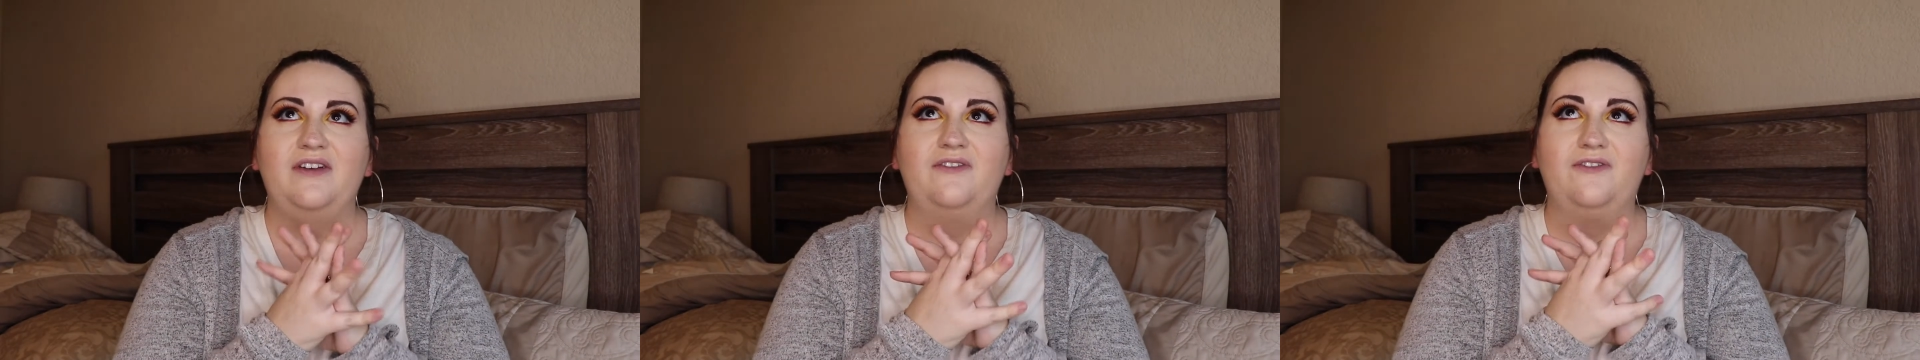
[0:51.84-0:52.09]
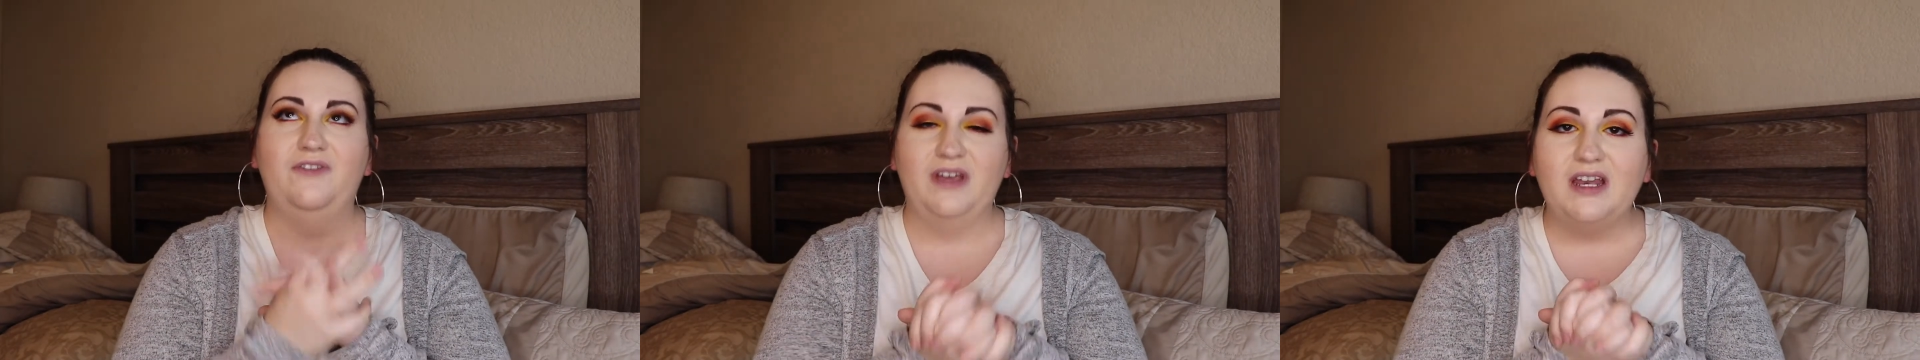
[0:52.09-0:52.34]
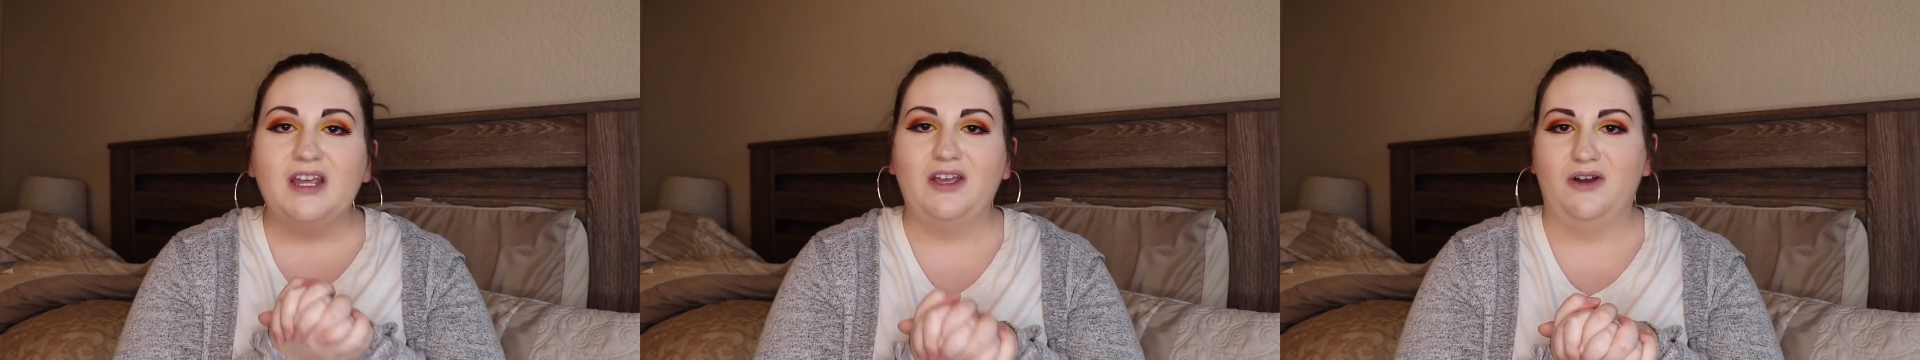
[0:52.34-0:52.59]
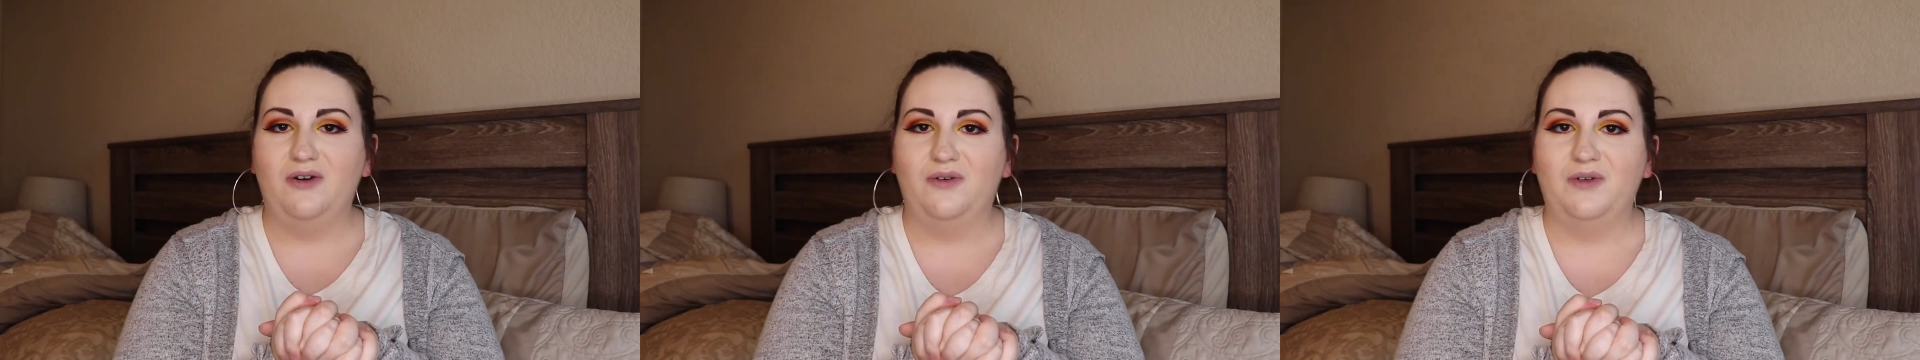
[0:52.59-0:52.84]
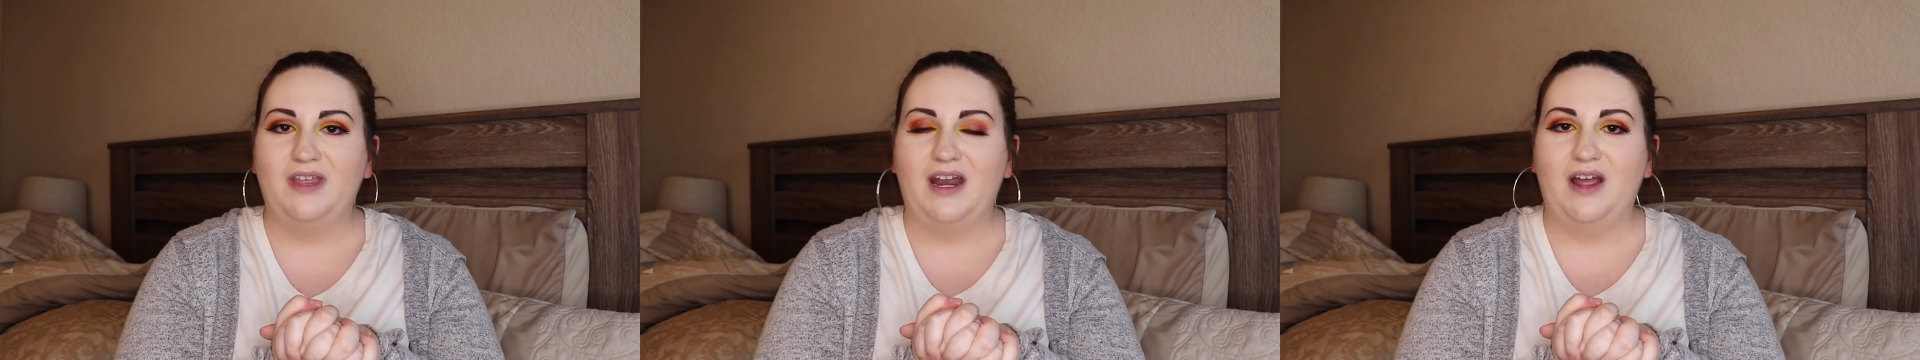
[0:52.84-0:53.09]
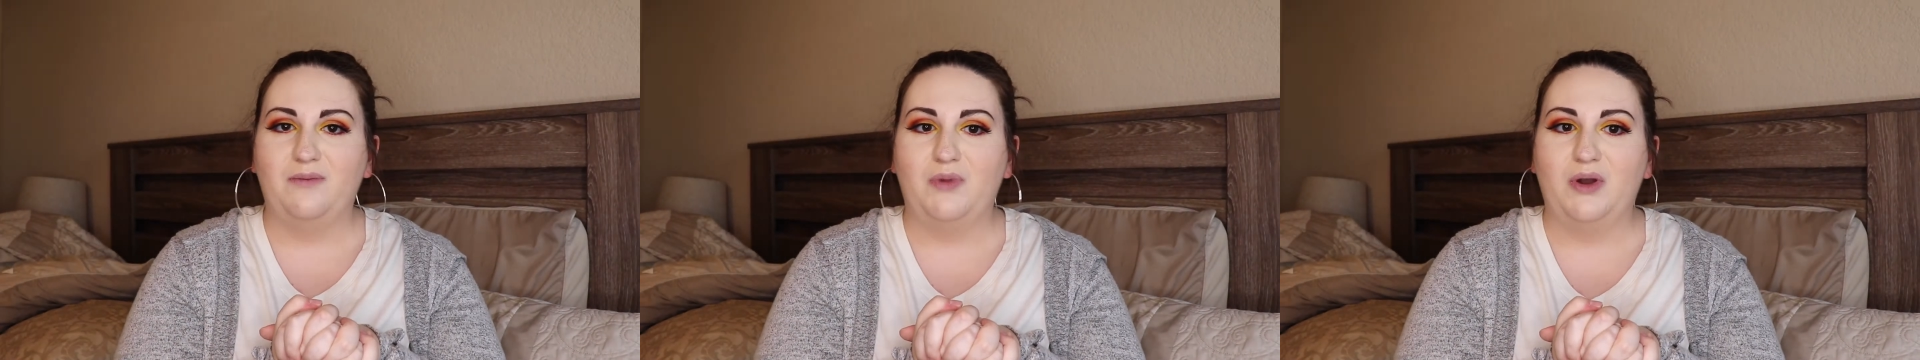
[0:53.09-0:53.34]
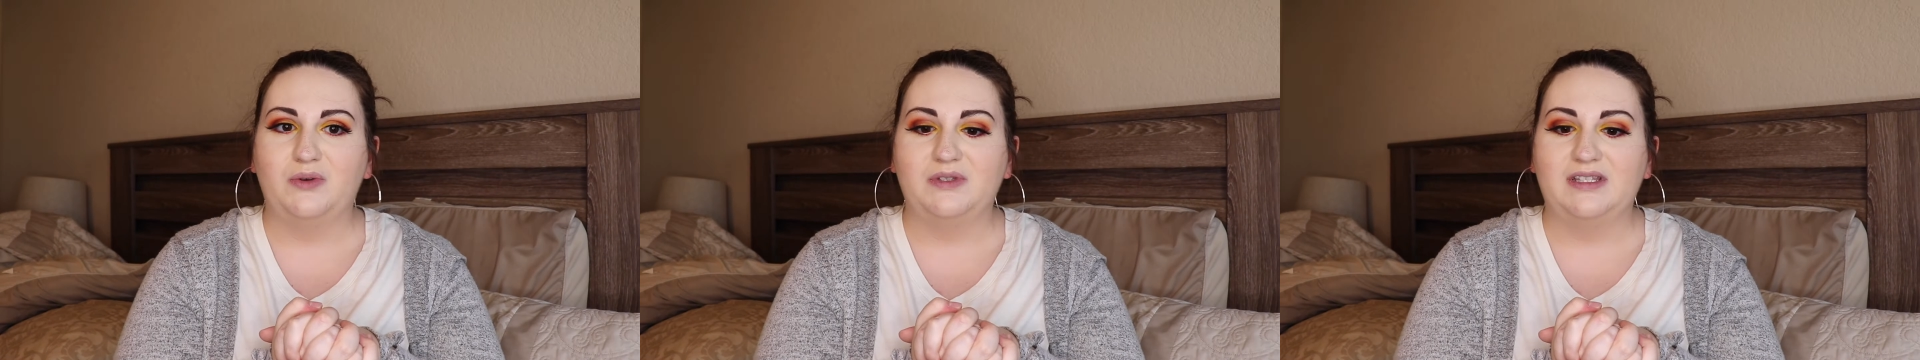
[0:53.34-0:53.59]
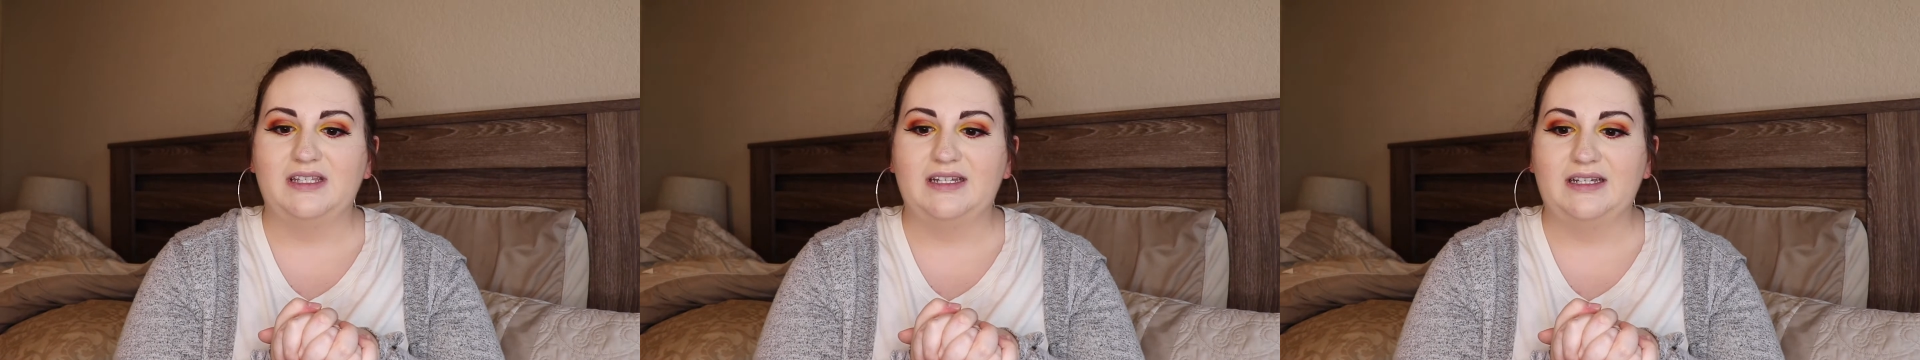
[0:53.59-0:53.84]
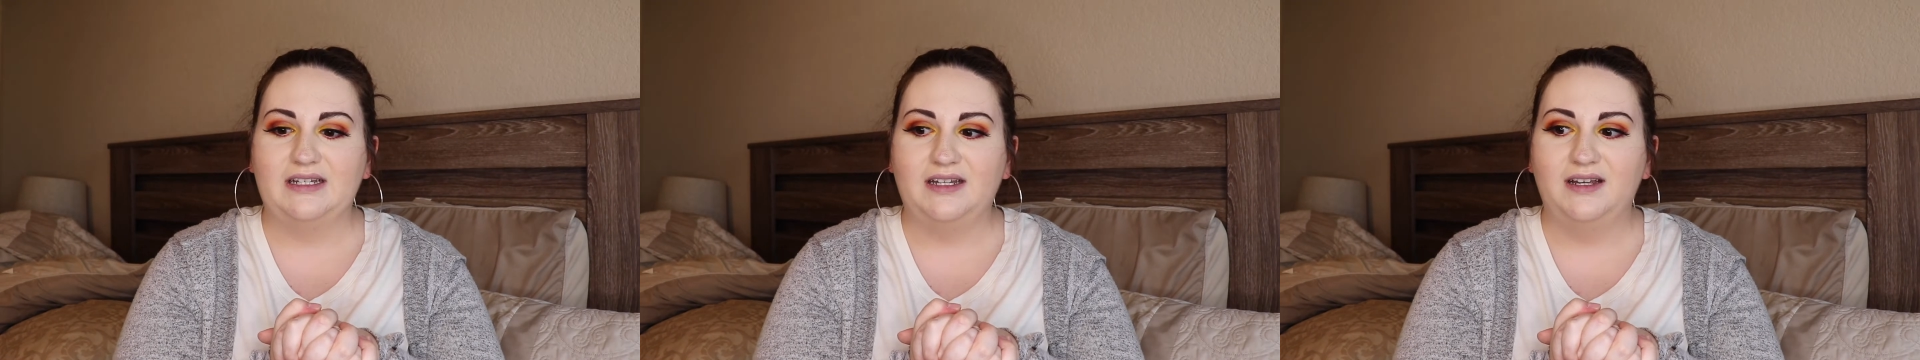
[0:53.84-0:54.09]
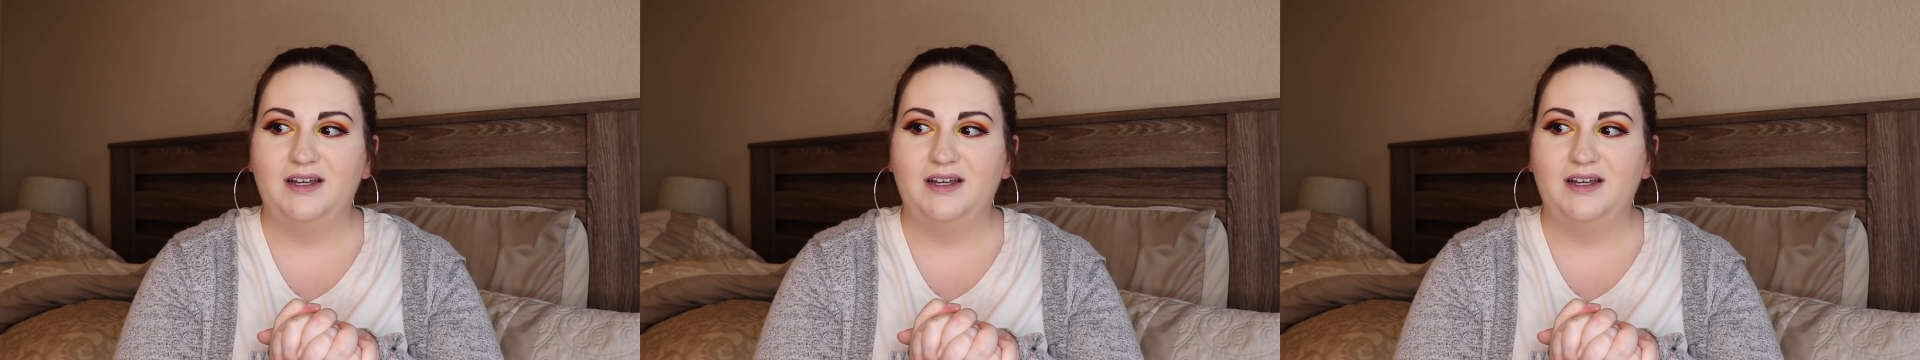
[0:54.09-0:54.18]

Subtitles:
video that I posted,